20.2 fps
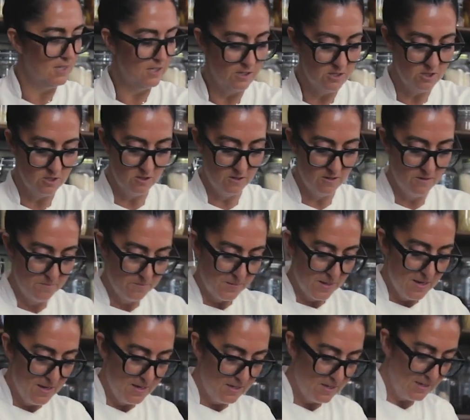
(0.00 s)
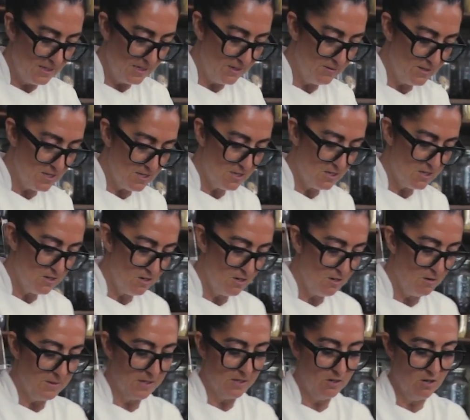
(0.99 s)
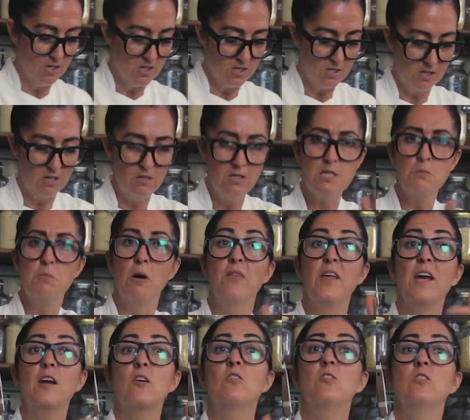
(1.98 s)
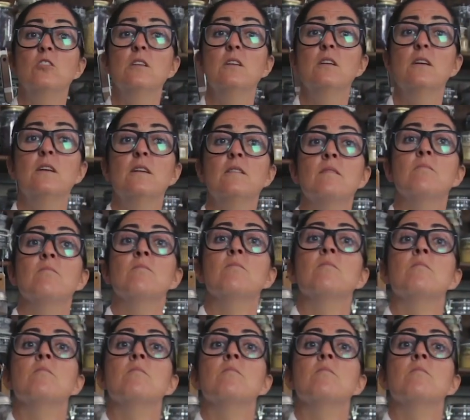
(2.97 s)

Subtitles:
think I do. I'm gonna give this a stir. Oh my gosh, can you smell that, Gungun? Yeah.